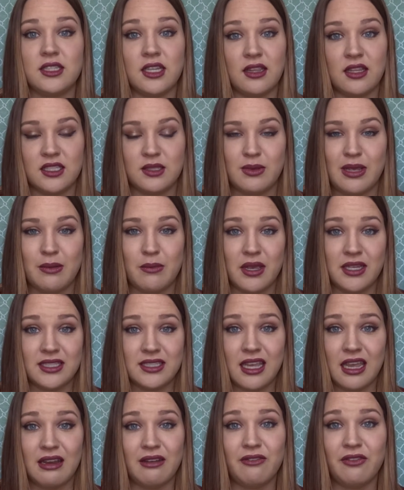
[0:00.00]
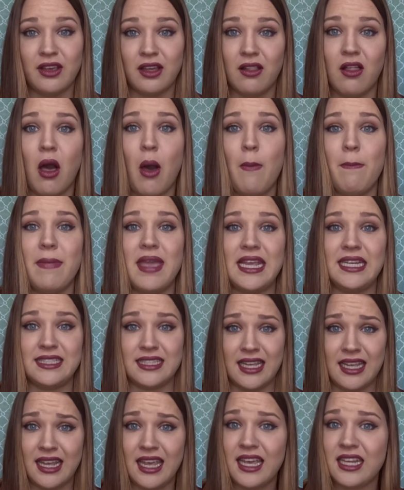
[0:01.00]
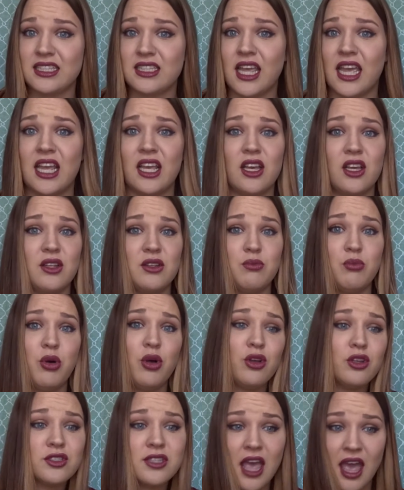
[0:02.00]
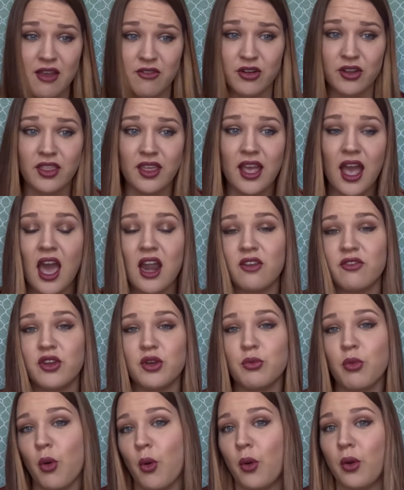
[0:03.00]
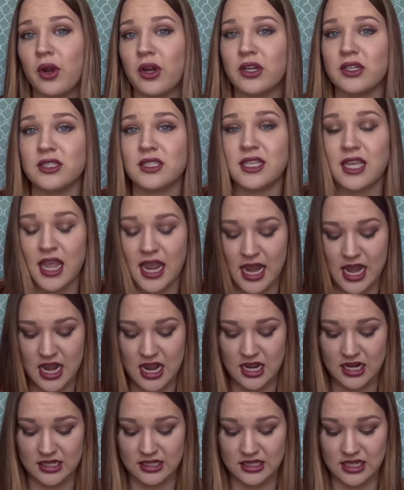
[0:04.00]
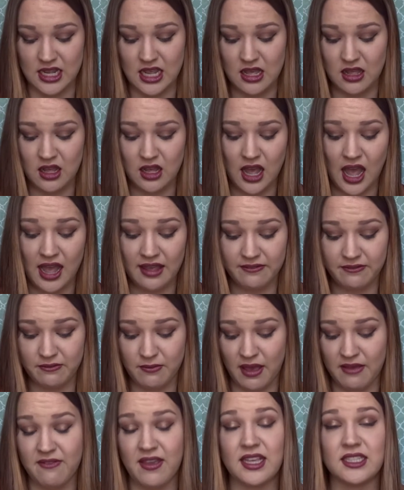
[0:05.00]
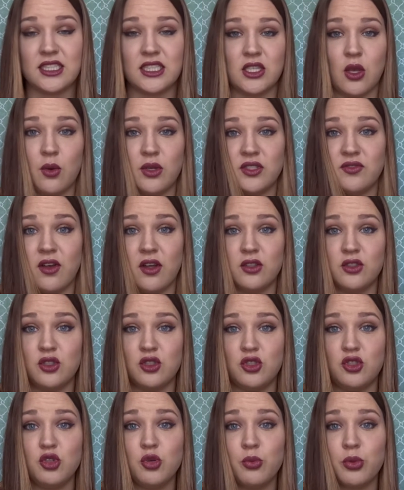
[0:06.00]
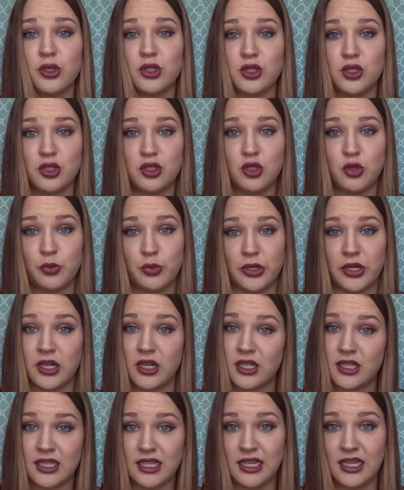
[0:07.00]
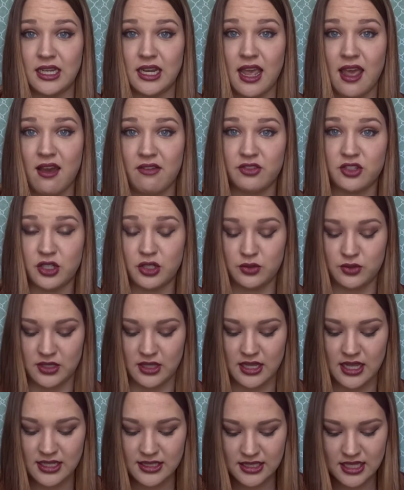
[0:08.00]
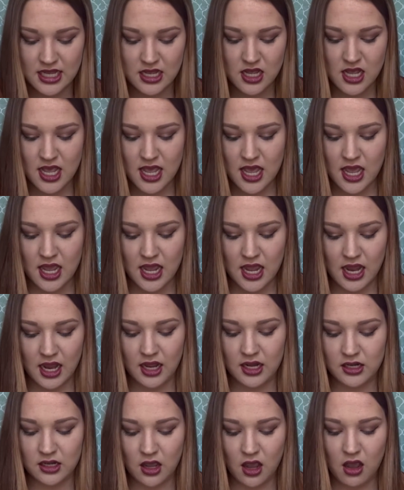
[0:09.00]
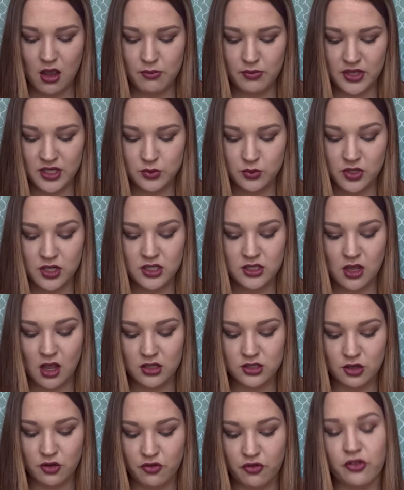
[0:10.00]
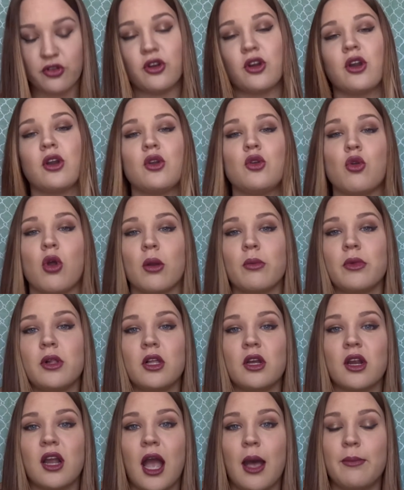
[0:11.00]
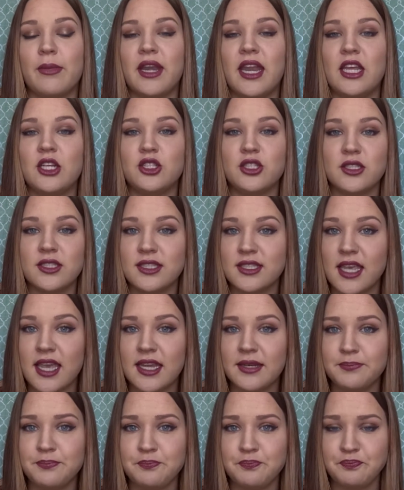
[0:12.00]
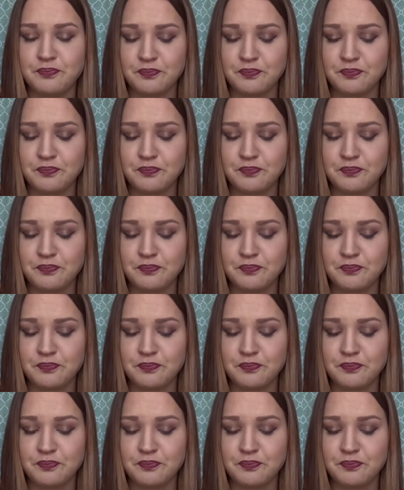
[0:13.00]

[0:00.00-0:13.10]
did this make my skin feel amazing. It like pulls everything out of your pores, and my face has always felt super clean after using this. And this one is also for normal or combination skin,